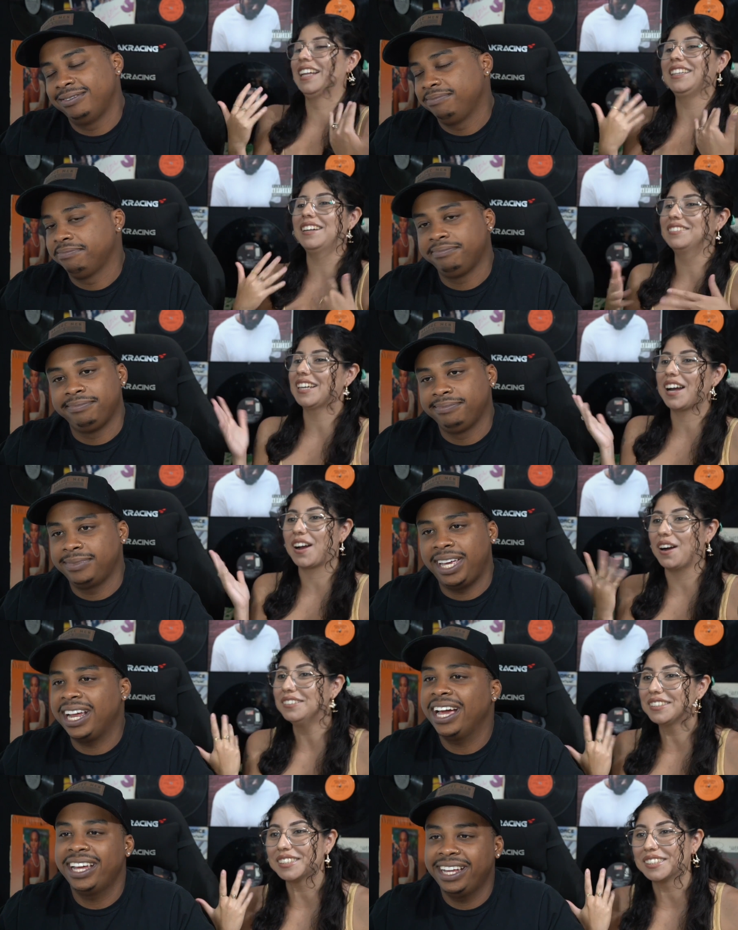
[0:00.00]
Speaker 1: I thought it was like a ghost. And
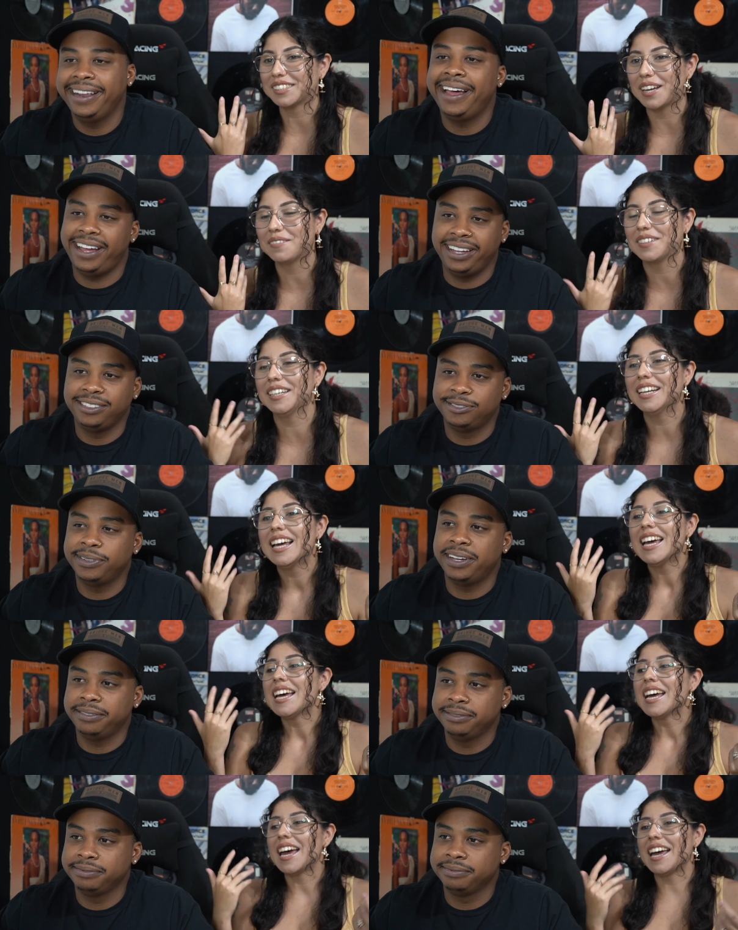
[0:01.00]
I could have died.
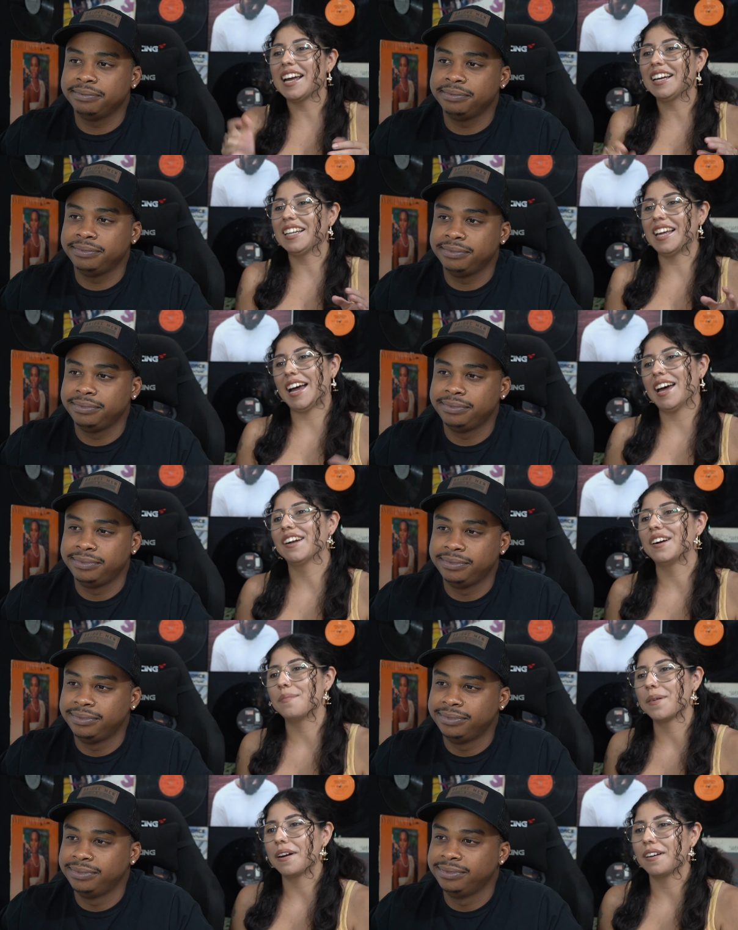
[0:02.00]
And I like had to go
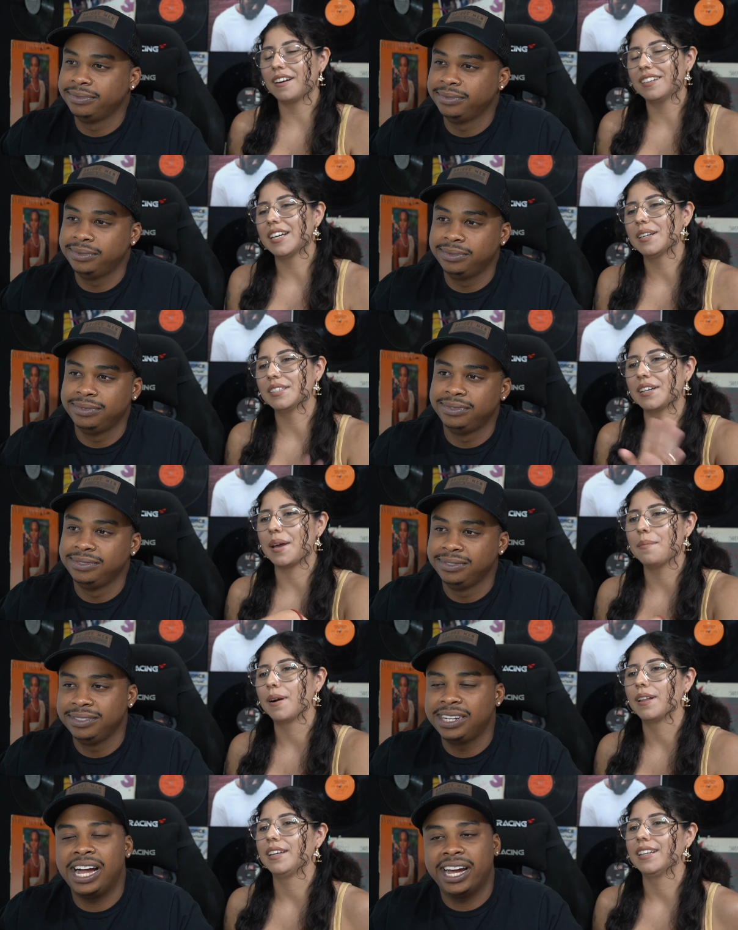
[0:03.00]
pet our dog. Like it's okay,
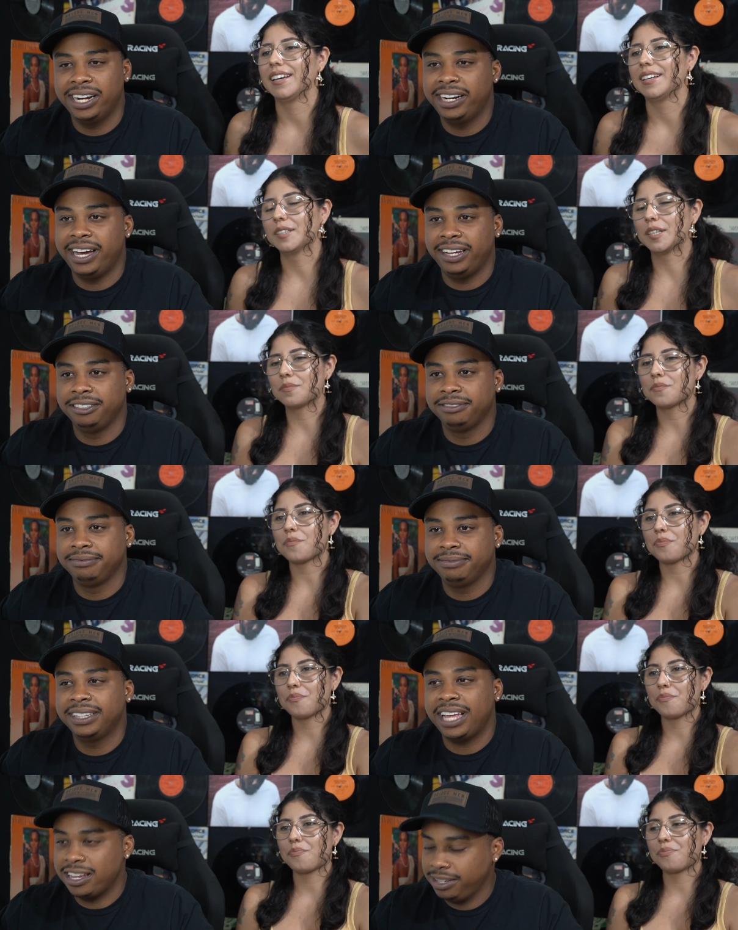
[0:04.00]
Barley. I could have
Speaker 2: died
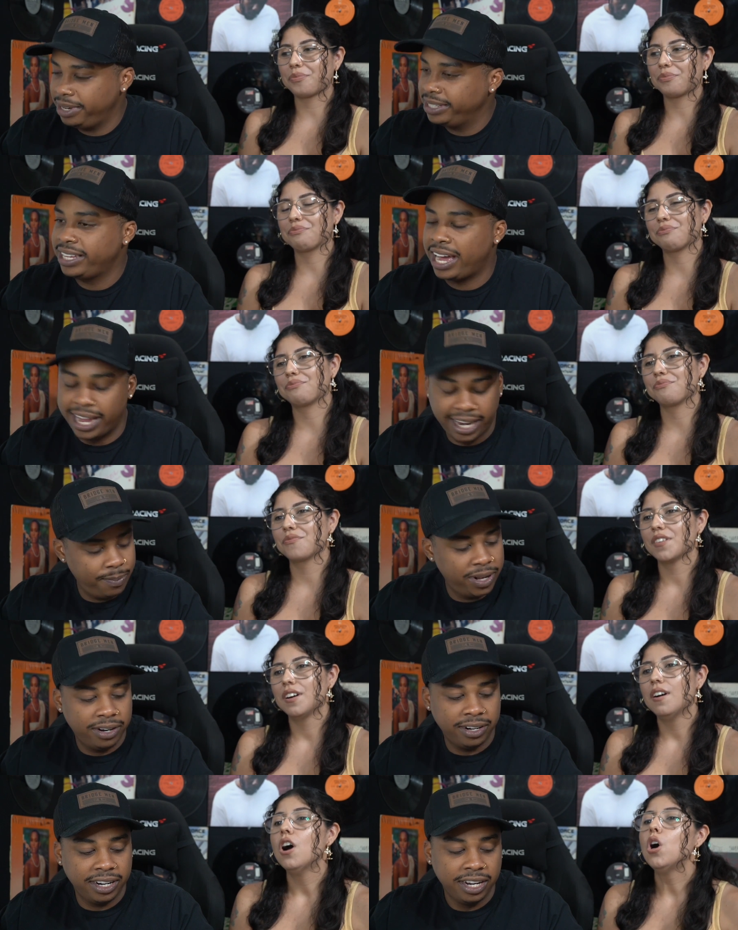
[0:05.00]
thousand ways to die. I could have been on
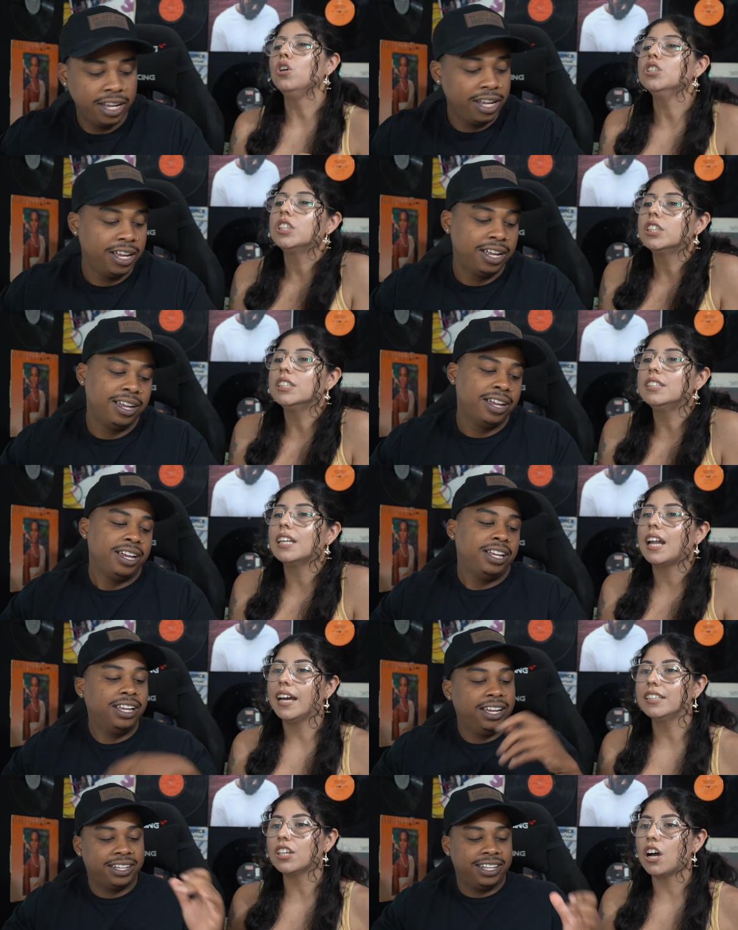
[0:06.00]
there. Who
Speaker 1: turns the
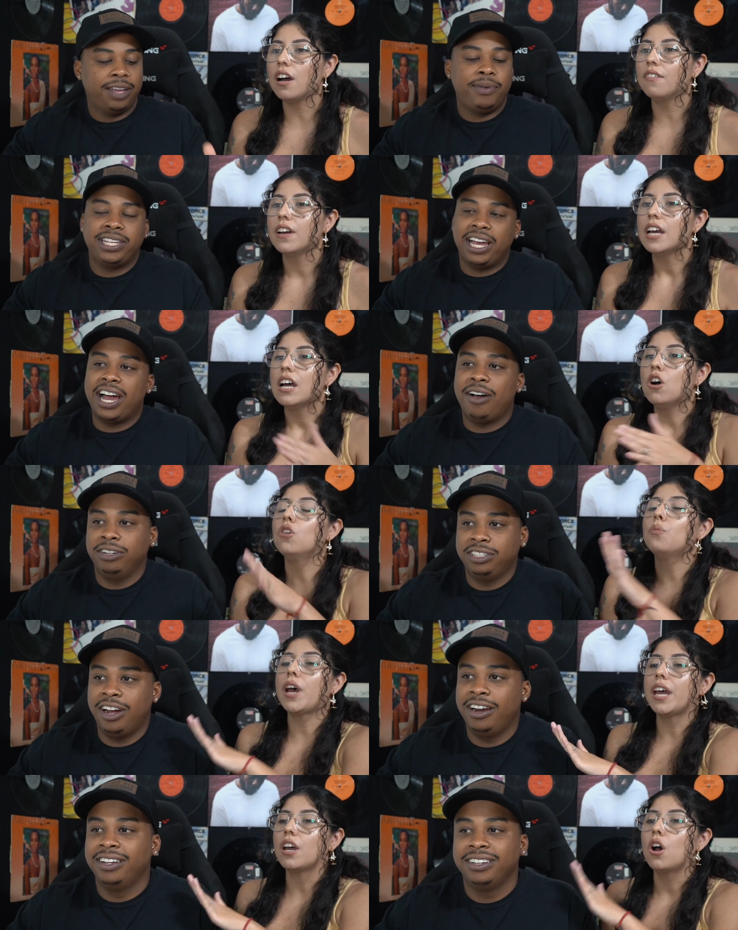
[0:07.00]
lights Look, off? Let me tell you how it
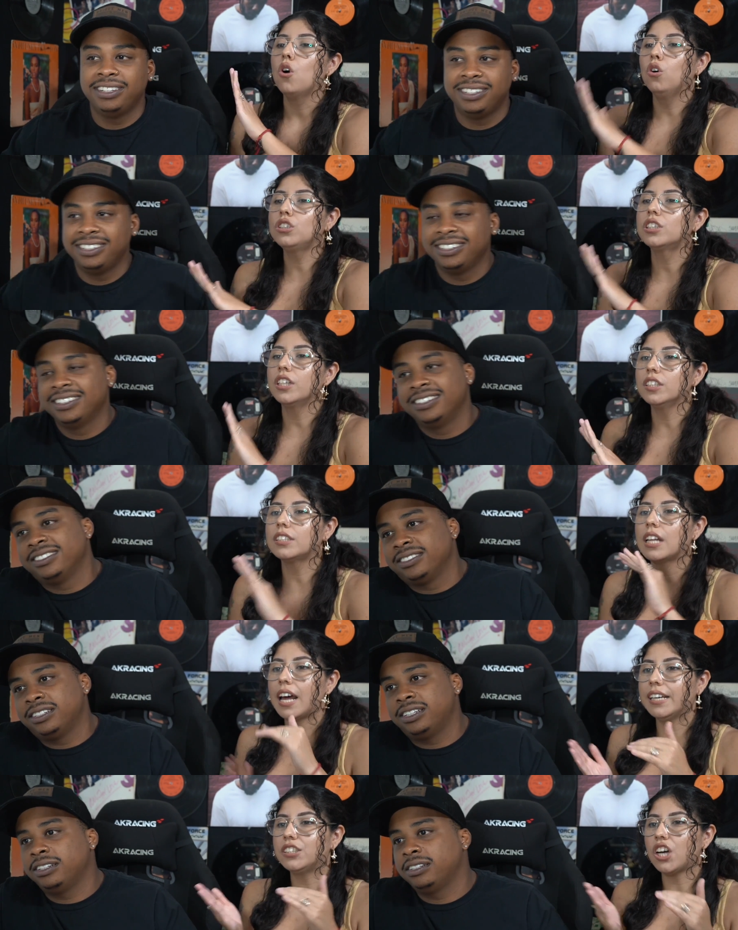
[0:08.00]
started. Wait, who turns the
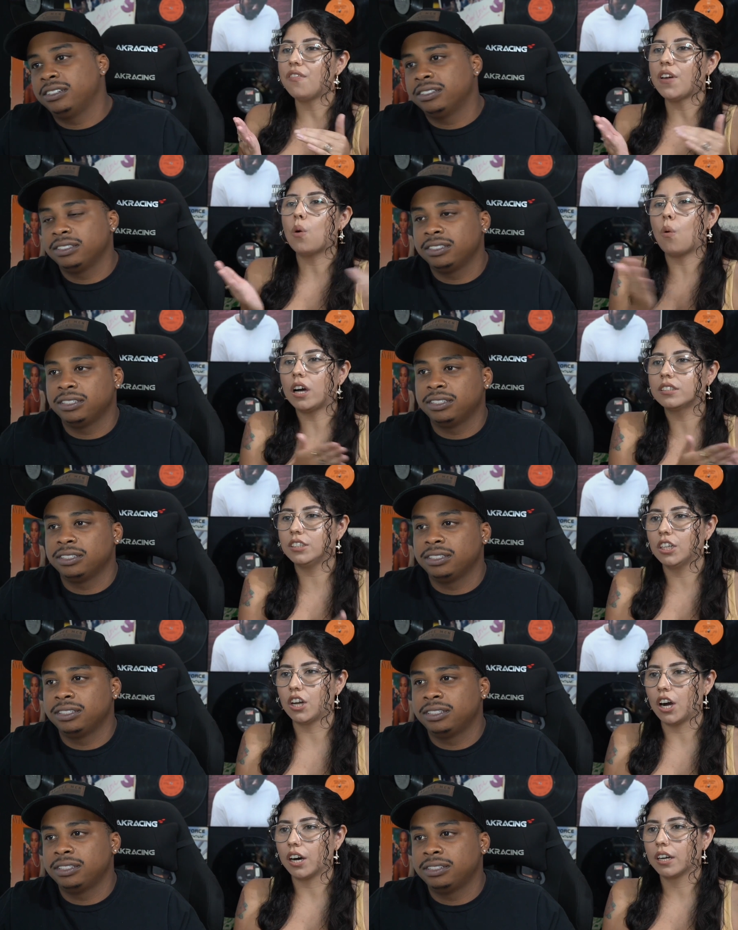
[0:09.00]
lights off and walks in the
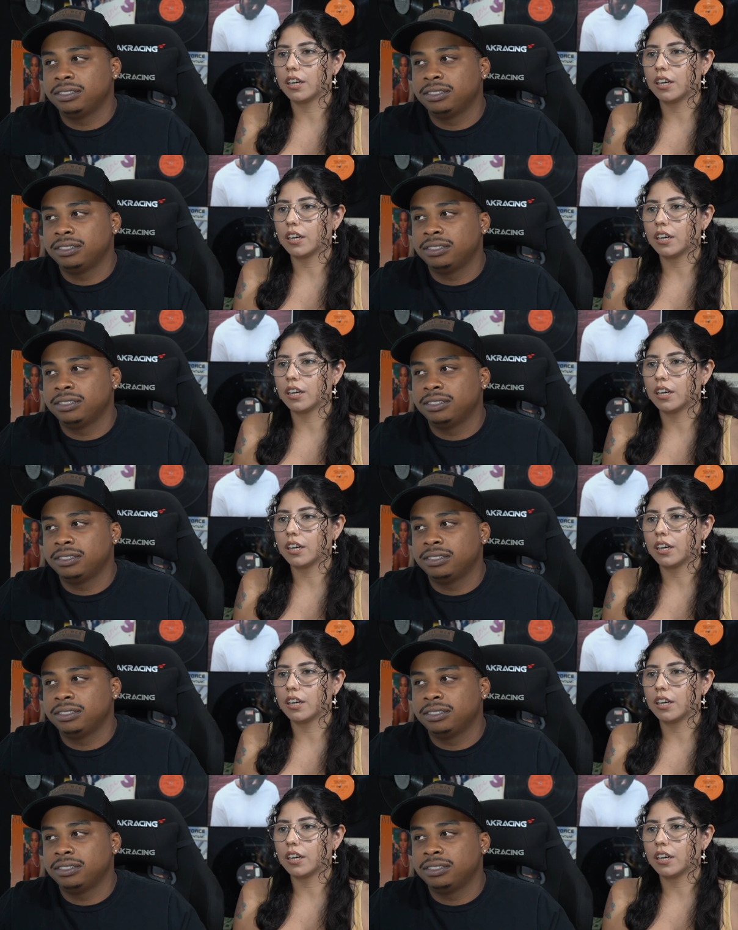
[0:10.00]
dark?